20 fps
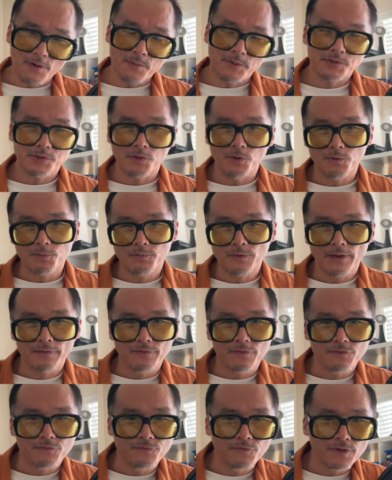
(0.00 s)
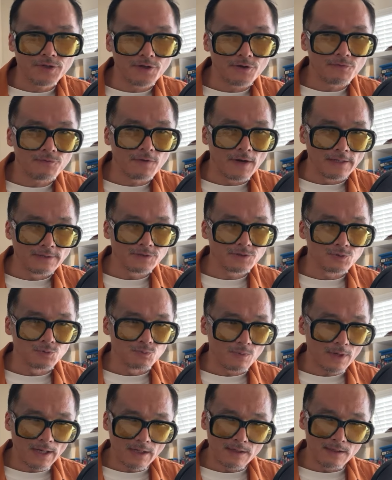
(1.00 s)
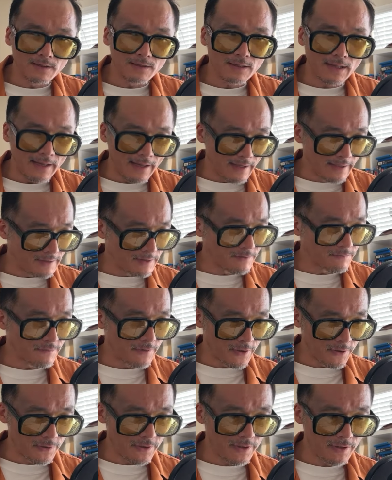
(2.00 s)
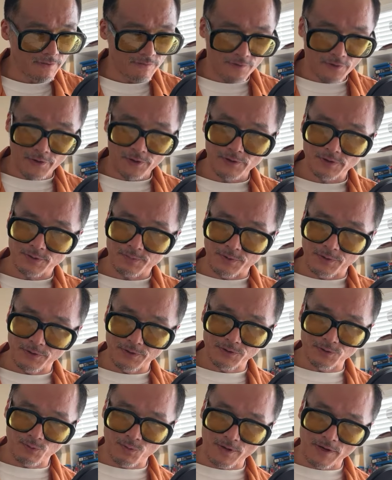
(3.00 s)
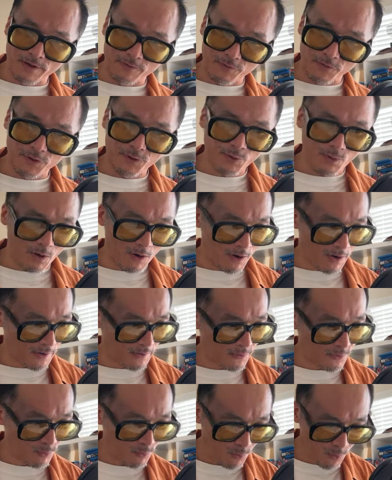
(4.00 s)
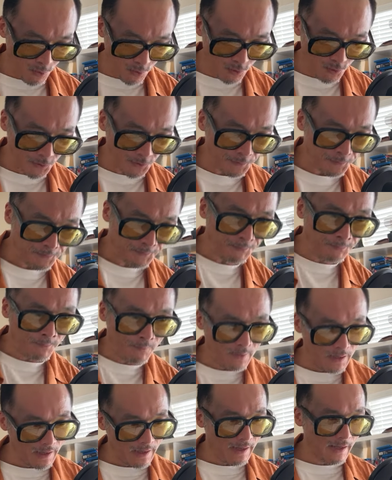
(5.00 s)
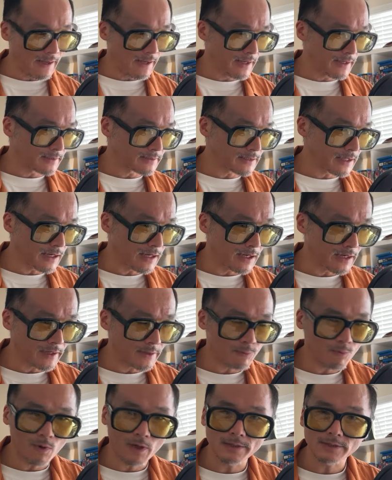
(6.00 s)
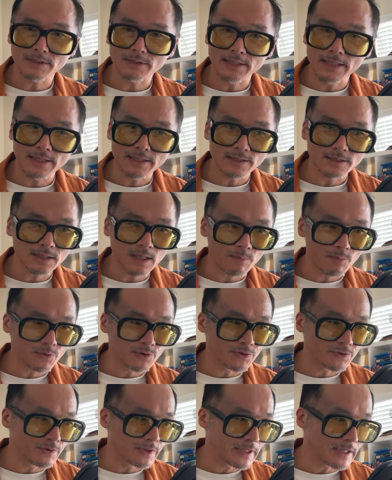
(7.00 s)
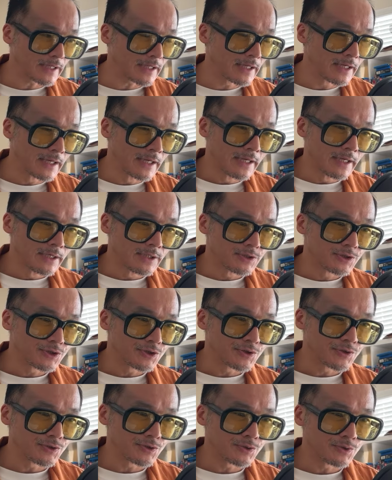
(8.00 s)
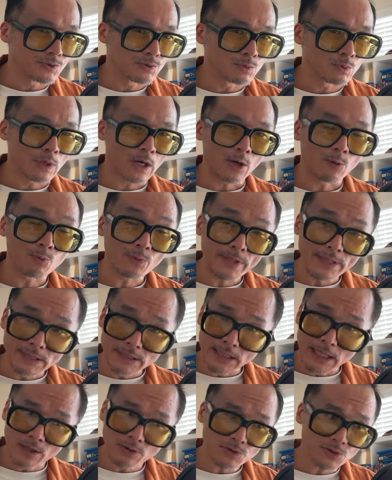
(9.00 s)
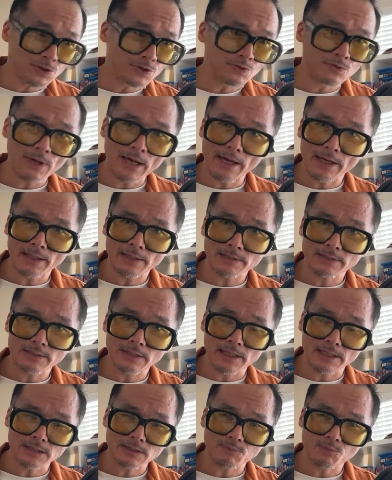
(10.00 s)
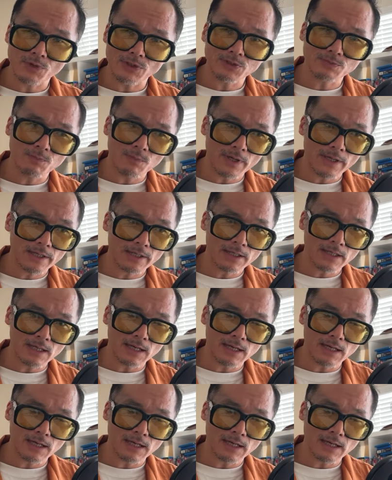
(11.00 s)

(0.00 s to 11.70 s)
much hope that this video finds you well and in very good spirits wherever you are in the world. And I want to take this opportunity to reach out to and express my